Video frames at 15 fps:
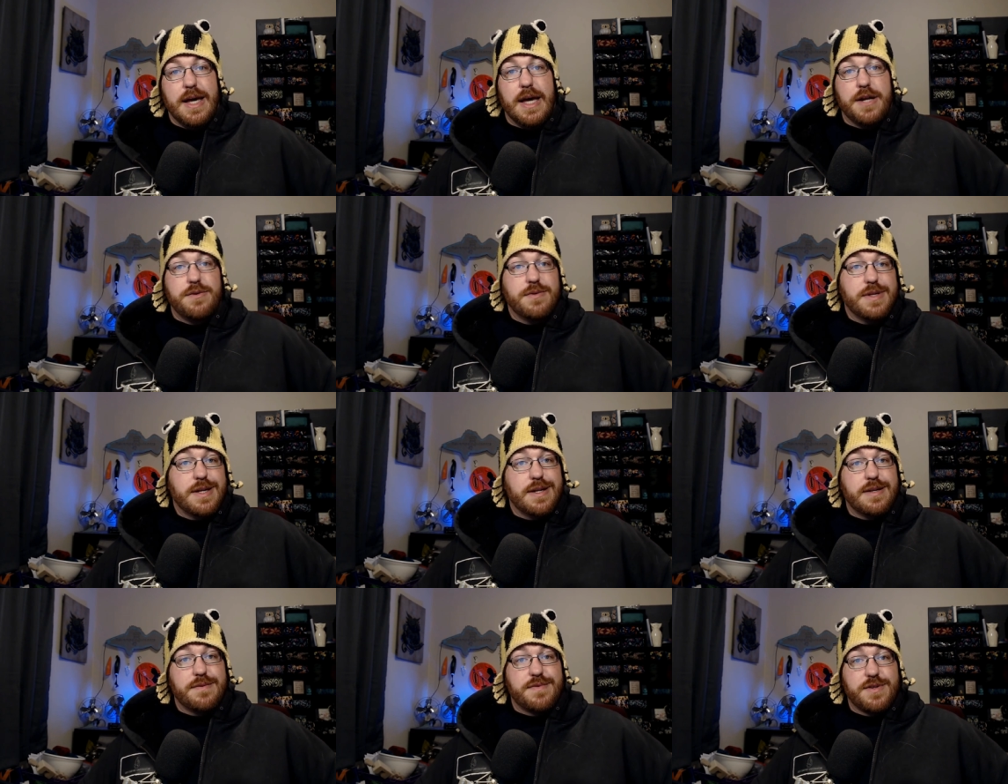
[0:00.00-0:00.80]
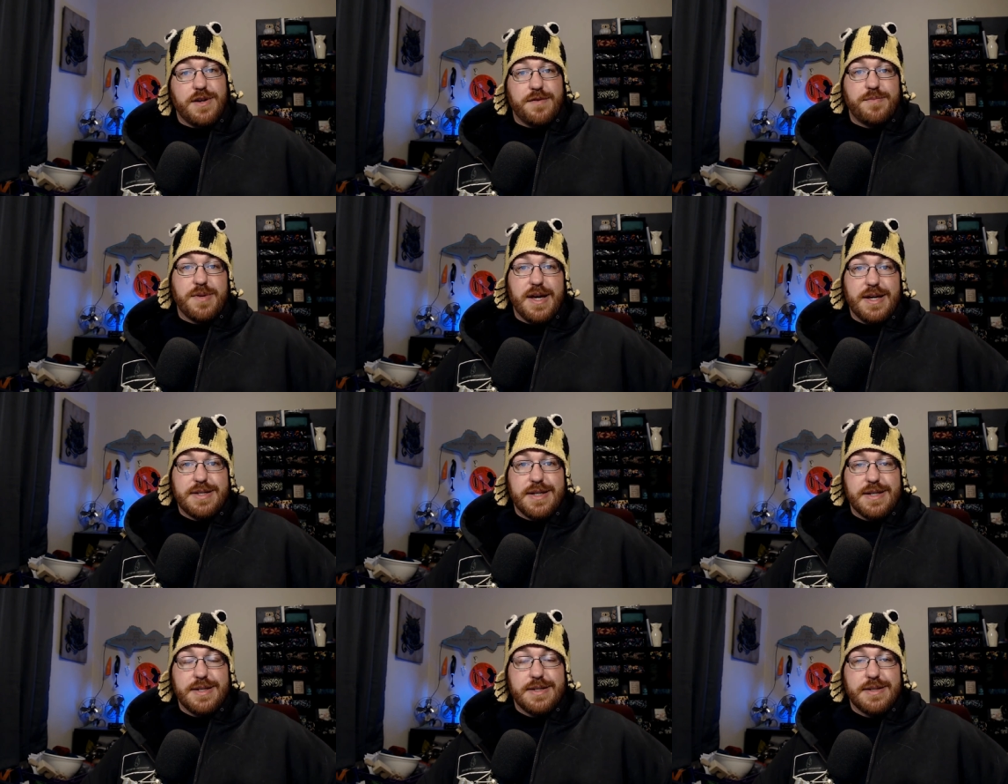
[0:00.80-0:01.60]
I do a lot of soft
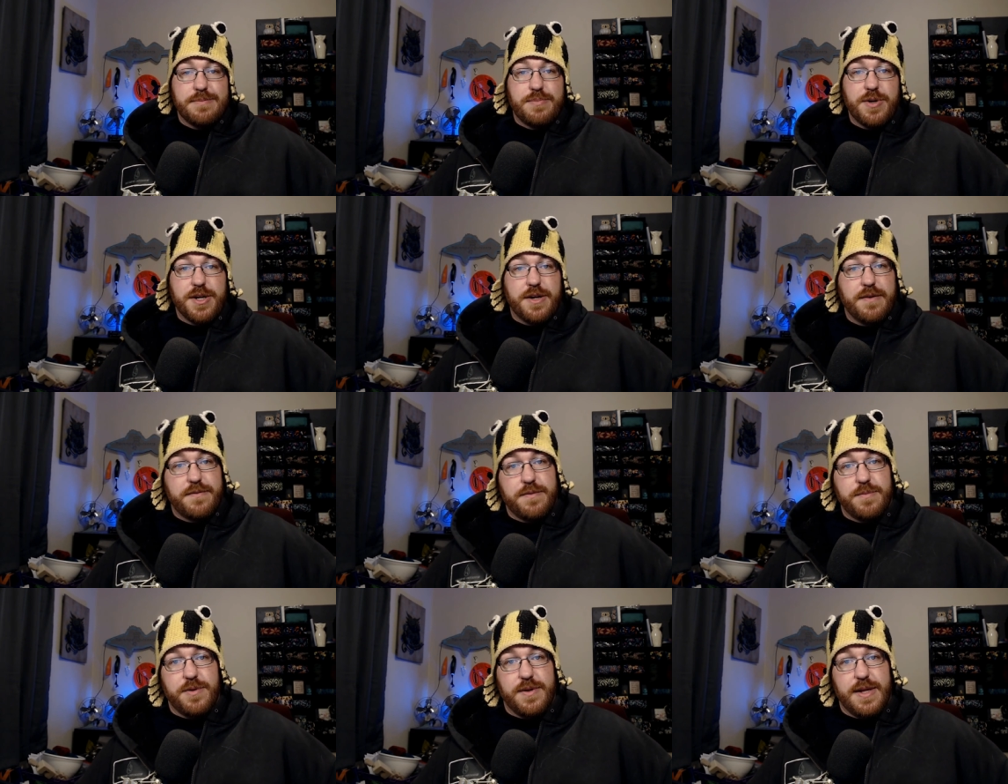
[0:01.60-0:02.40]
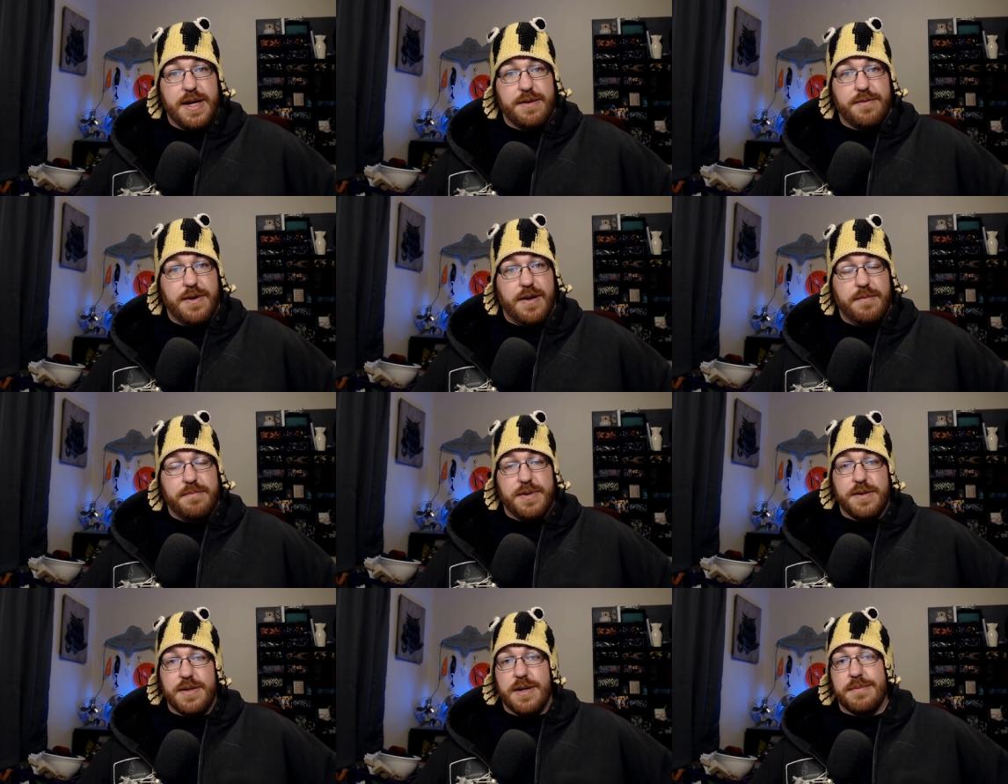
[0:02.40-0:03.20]
plastics, pretty comfortable in that realm,
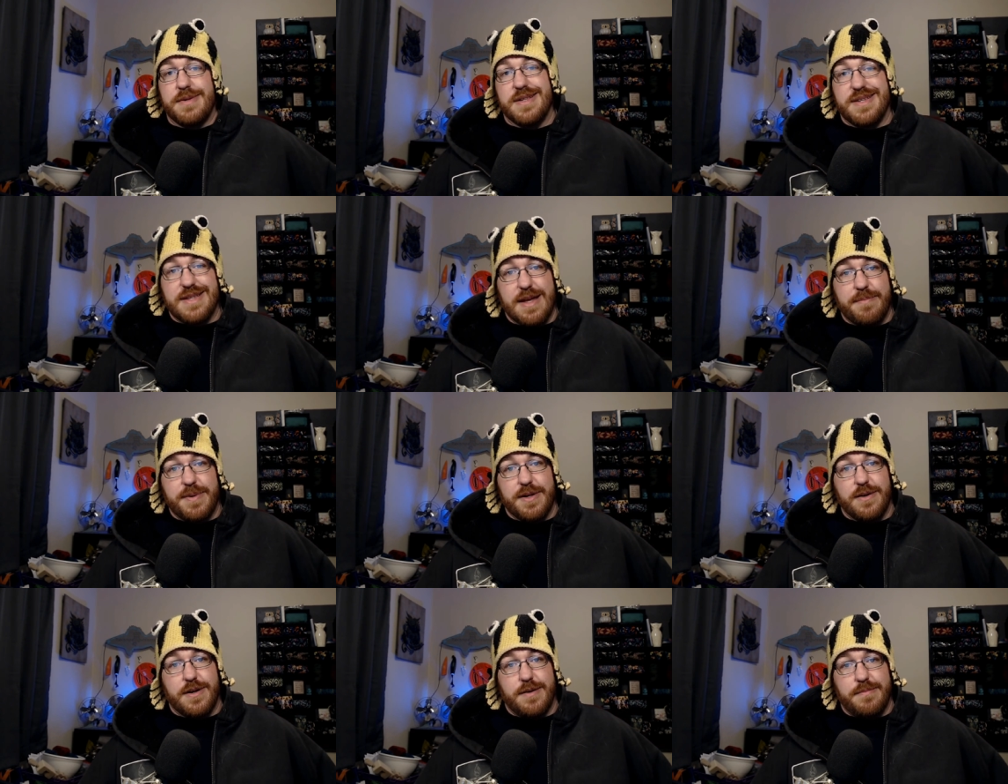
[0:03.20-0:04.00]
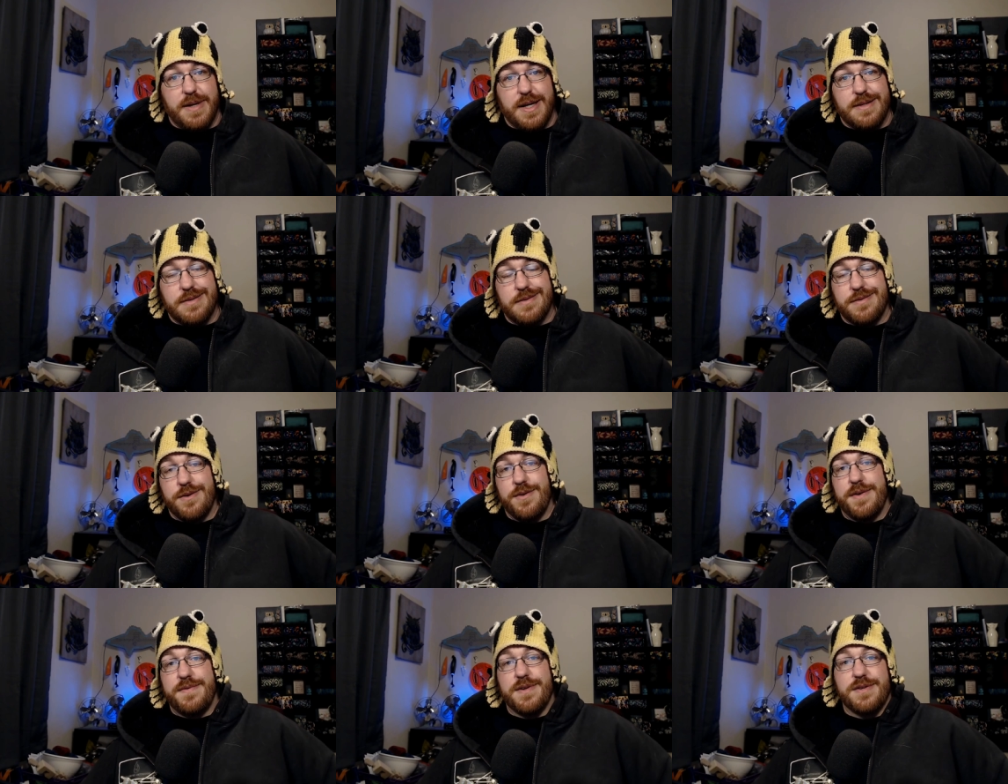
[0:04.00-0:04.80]
but I'm going to step into hard baits,
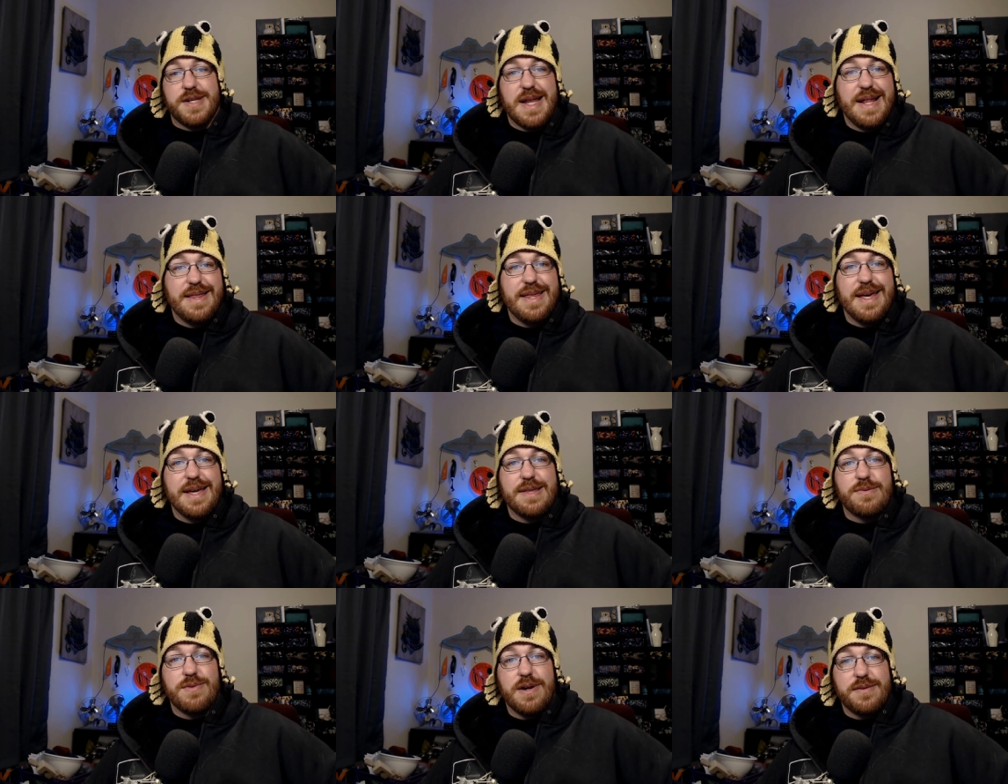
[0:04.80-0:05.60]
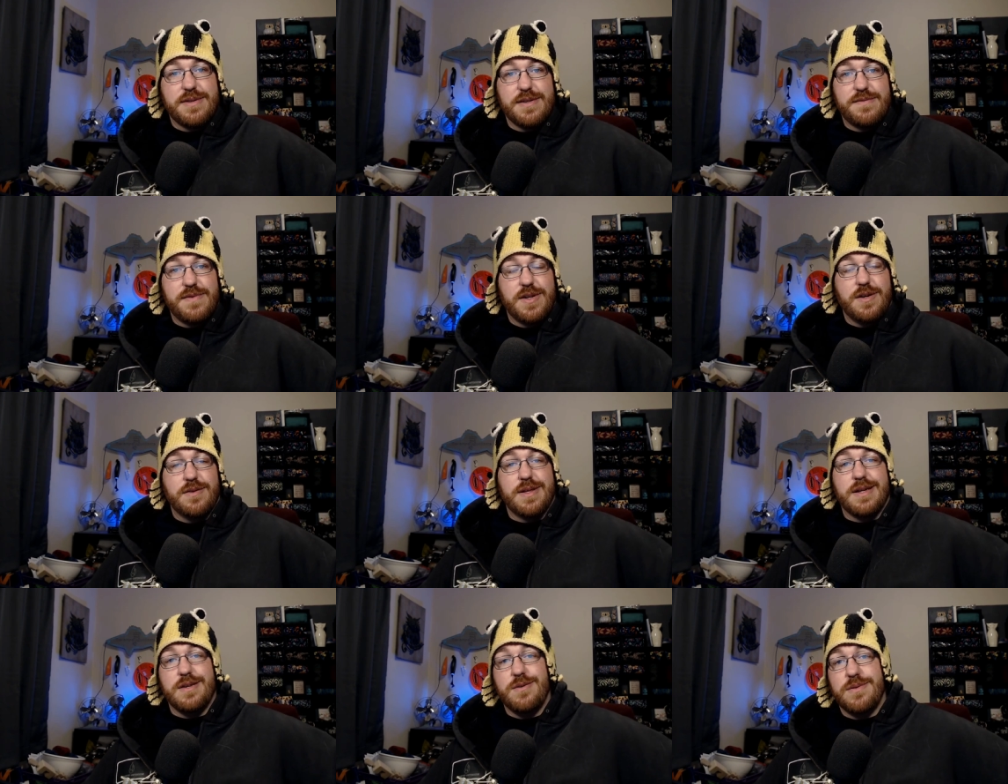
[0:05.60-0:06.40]
so if there's anything throughout this video
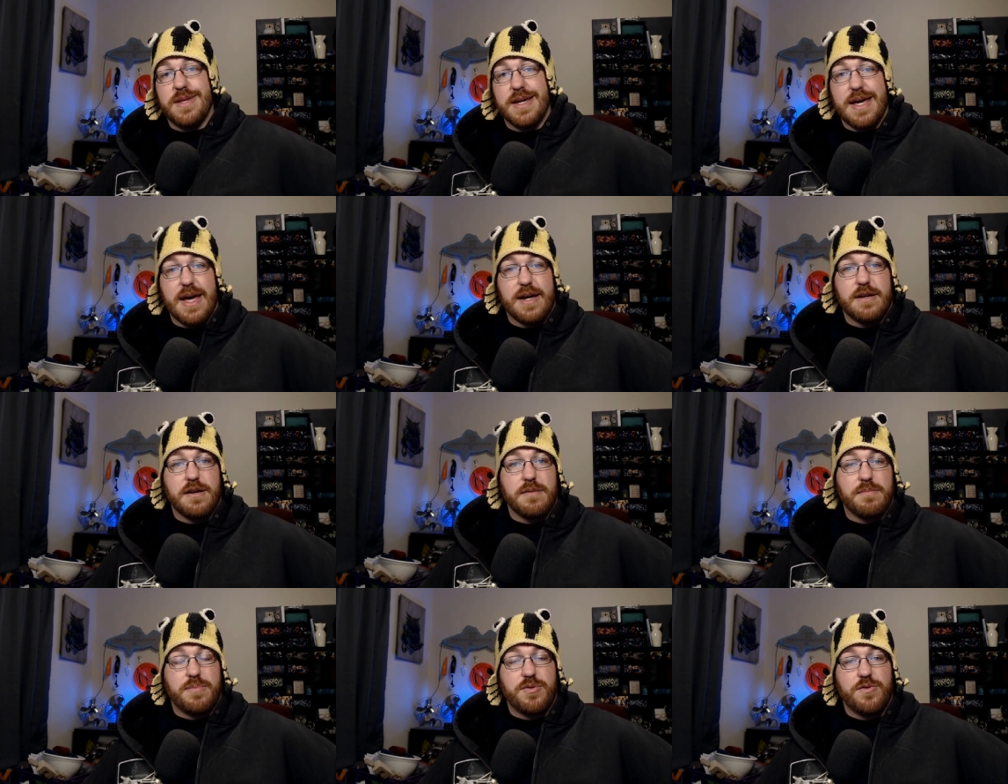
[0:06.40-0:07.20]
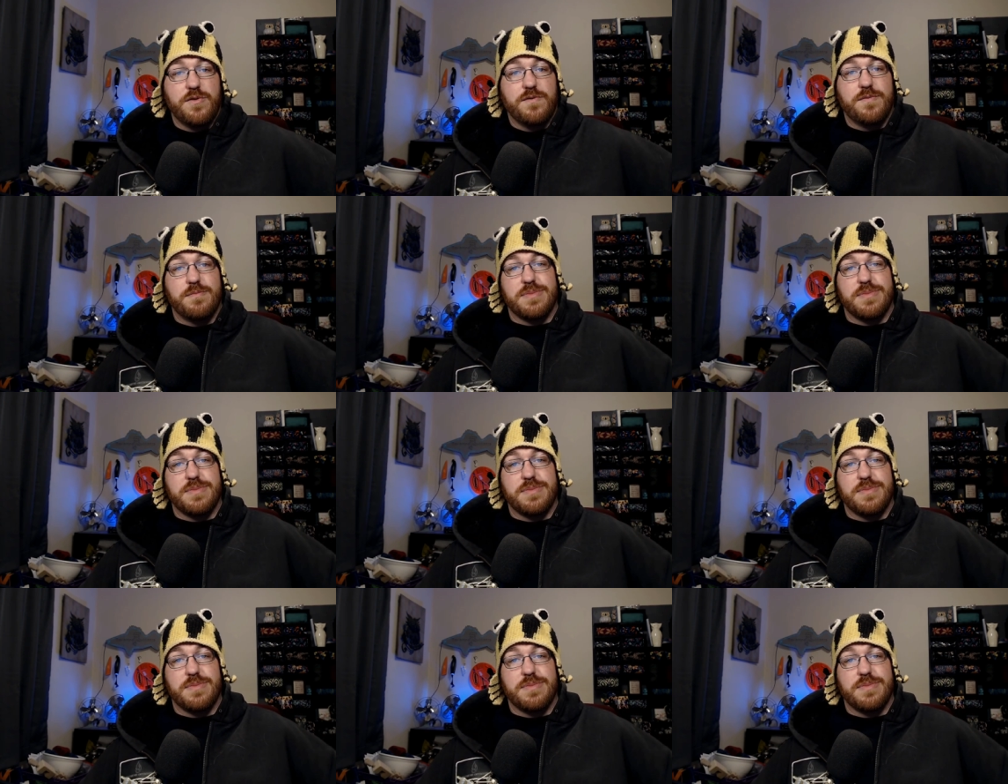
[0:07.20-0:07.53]
that you think I could improve,